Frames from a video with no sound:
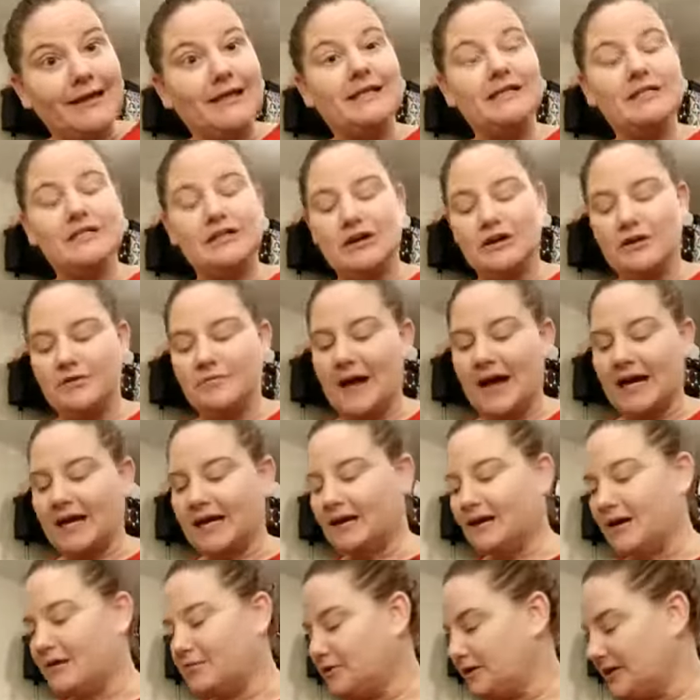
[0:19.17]
Started back
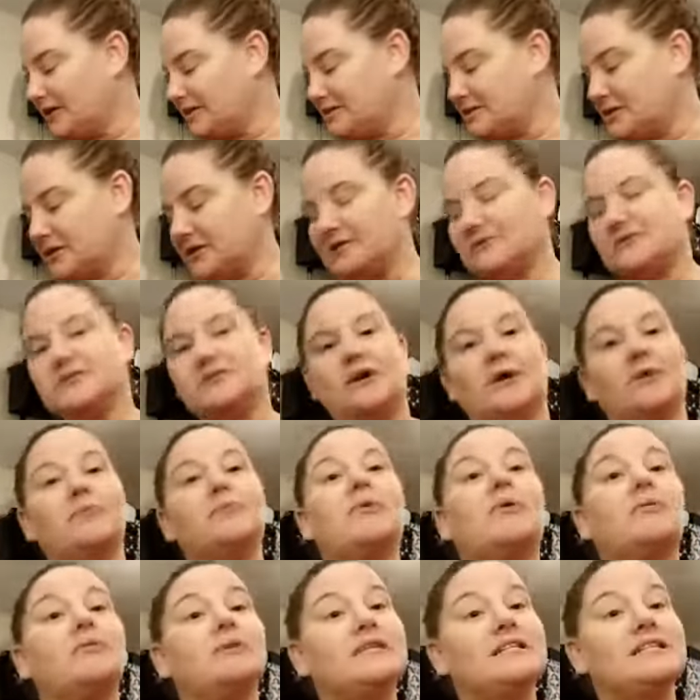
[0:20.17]
a couple days ago.
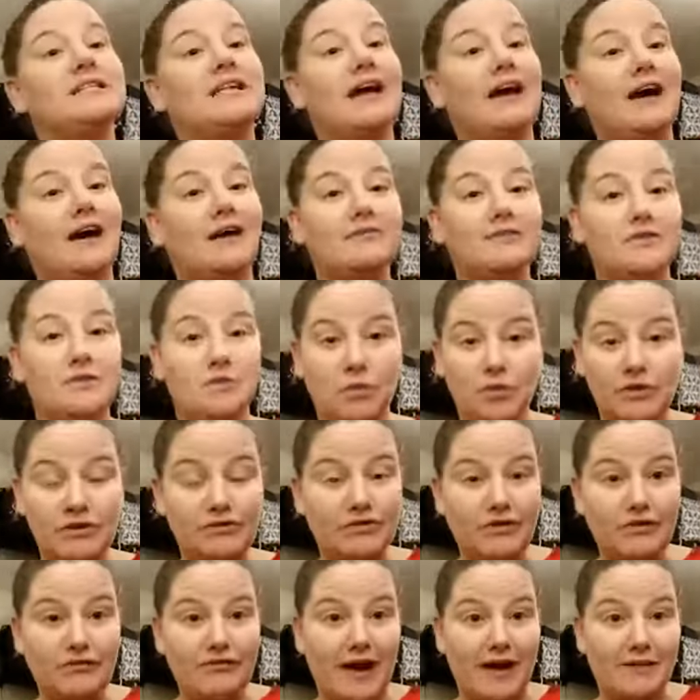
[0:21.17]
But we did have some
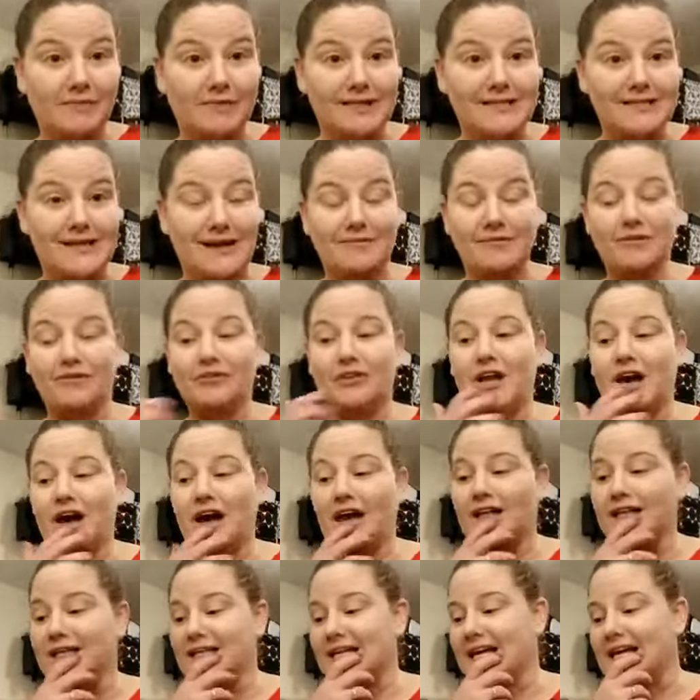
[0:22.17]
wonderful family time over the
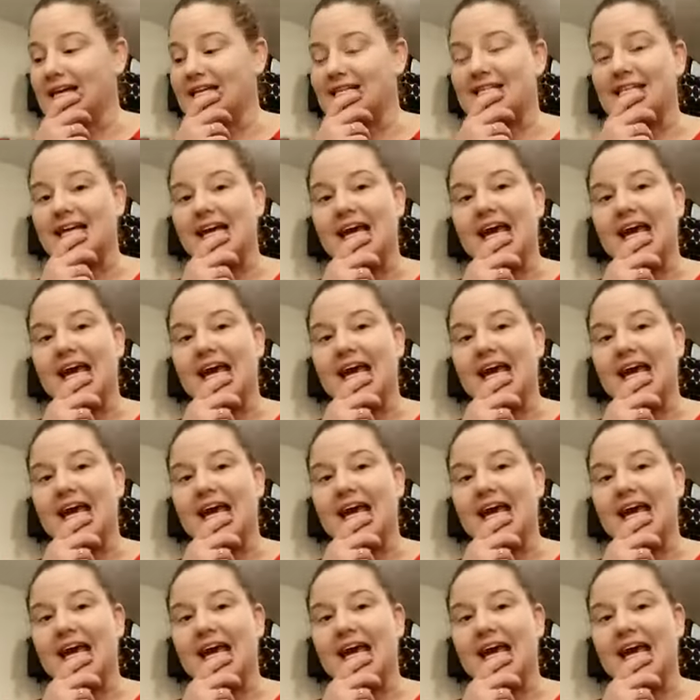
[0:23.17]
holidays.